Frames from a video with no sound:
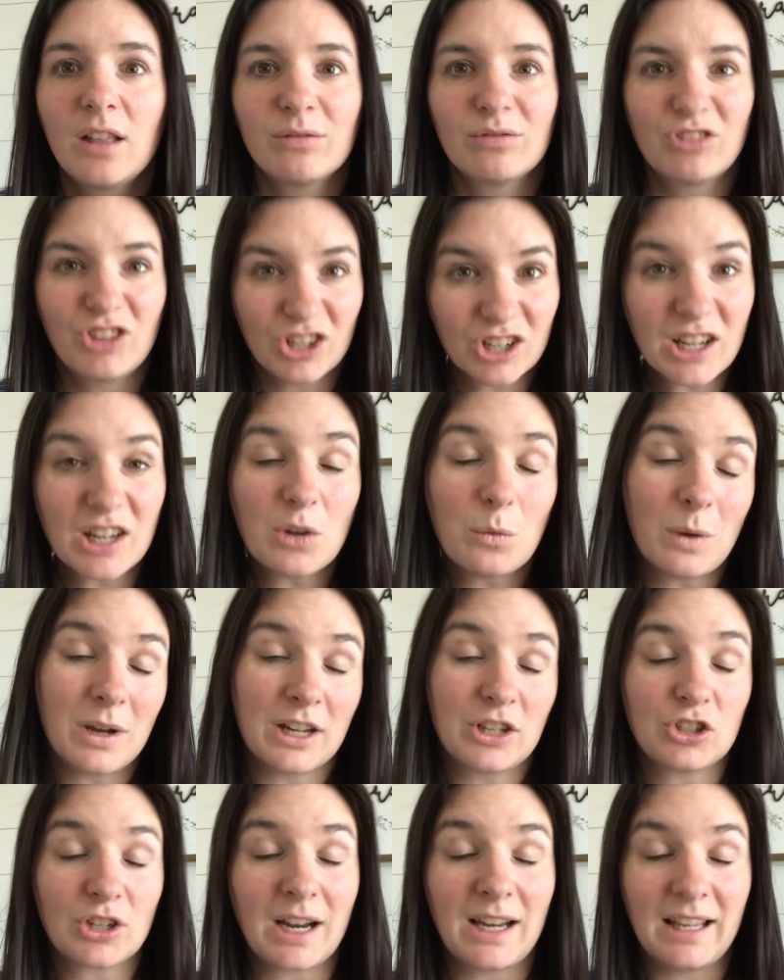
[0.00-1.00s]
they're gonna
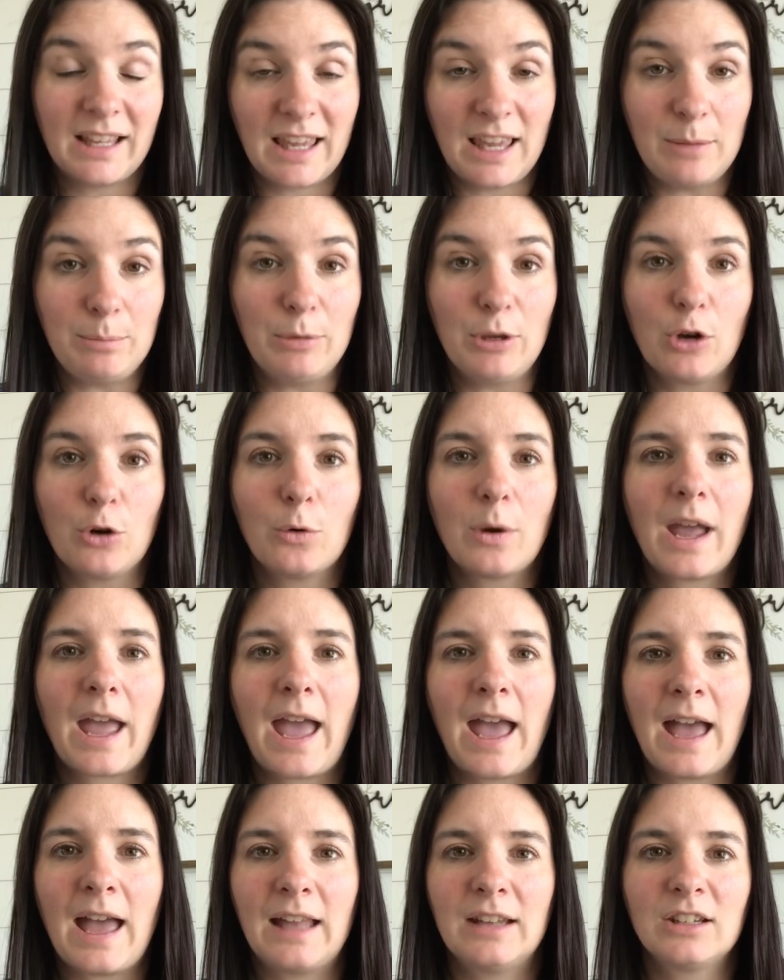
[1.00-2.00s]
wanna try to keep you
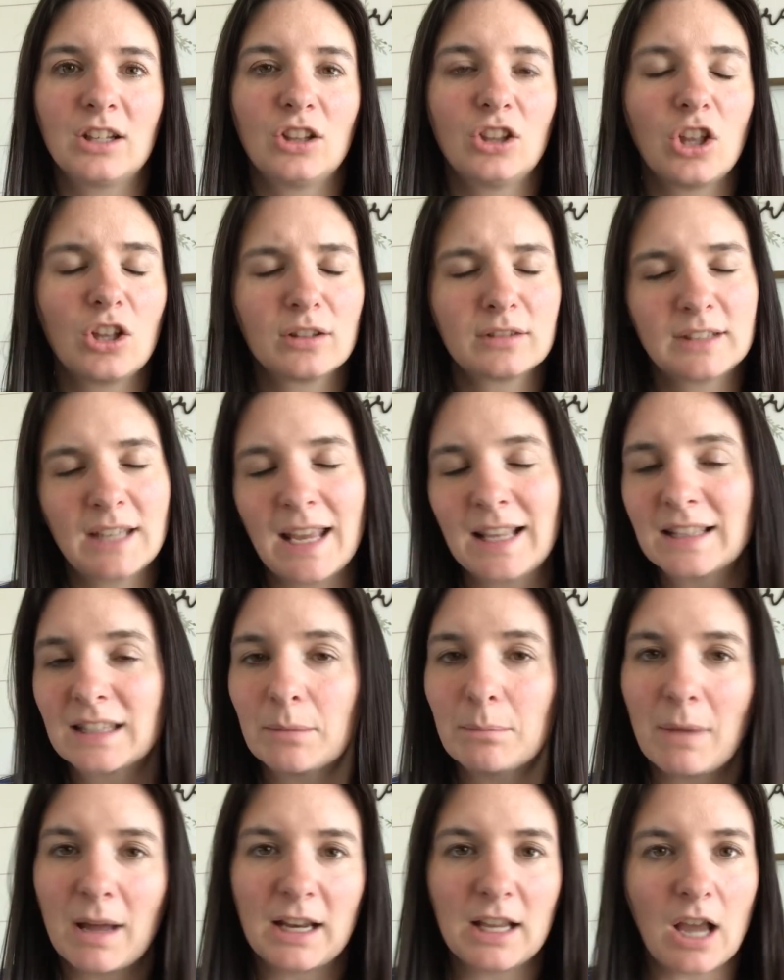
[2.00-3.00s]
and take
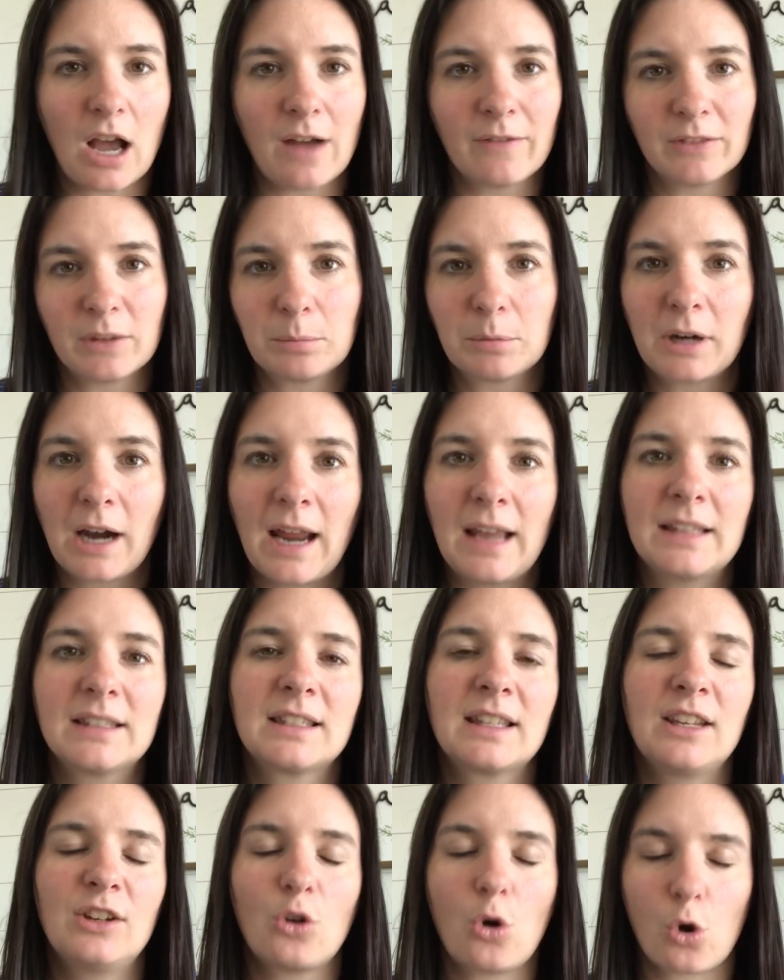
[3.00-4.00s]
some money off the
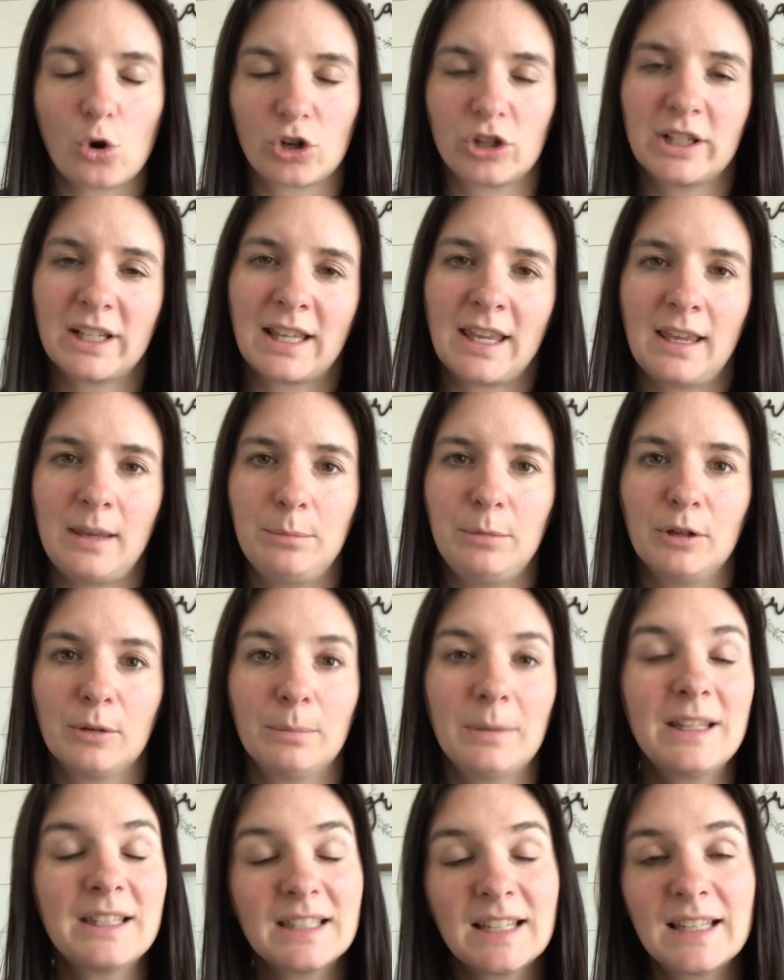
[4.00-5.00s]
price in order to keep your
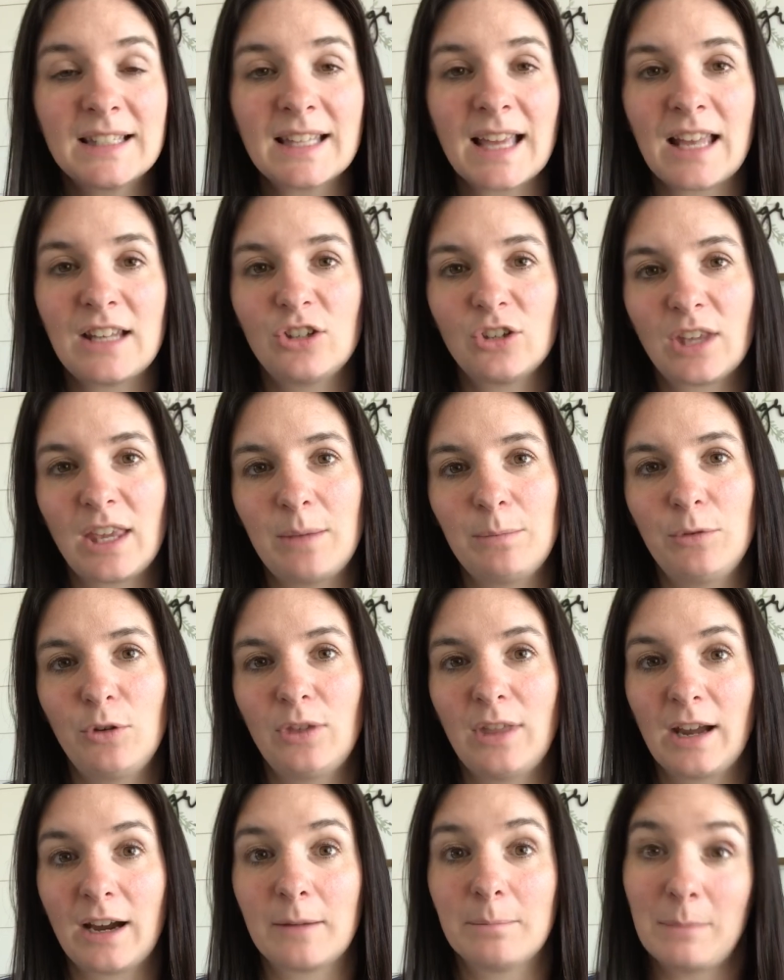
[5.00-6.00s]
business and to keep you
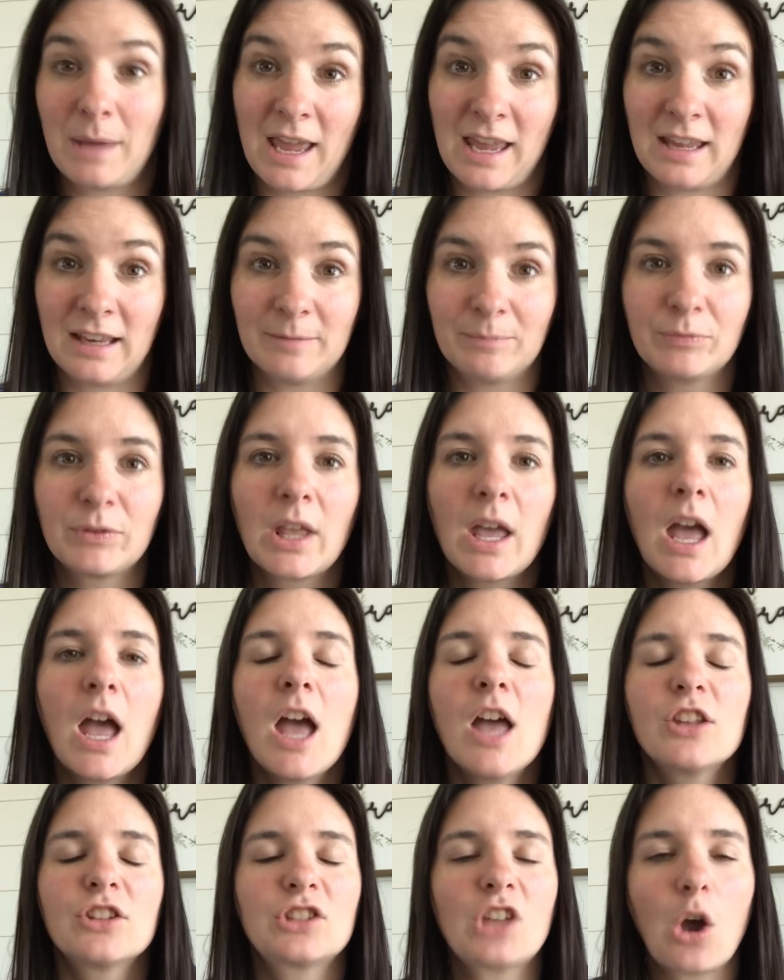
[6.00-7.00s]
there and paying.
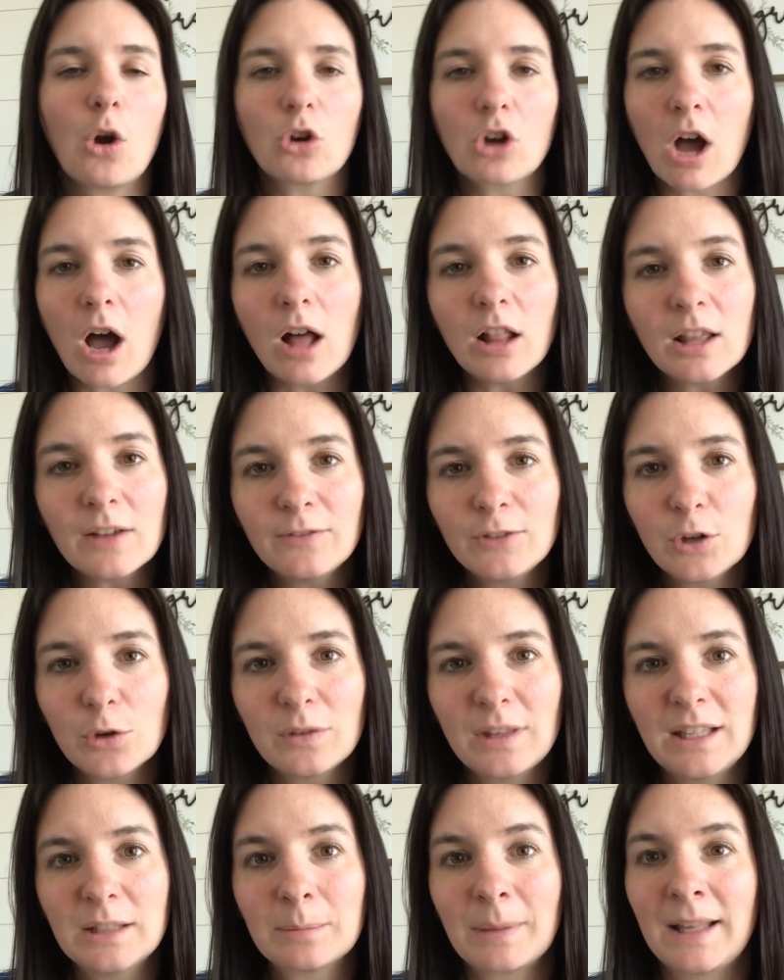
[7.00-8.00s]
So call a few
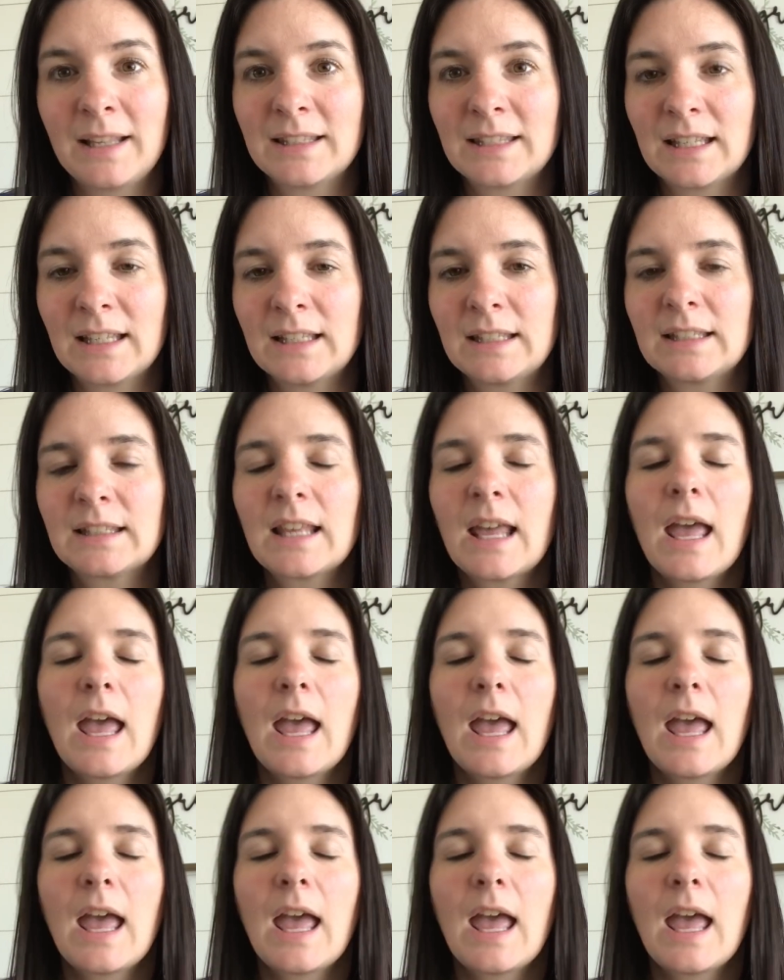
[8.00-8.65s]
of these places,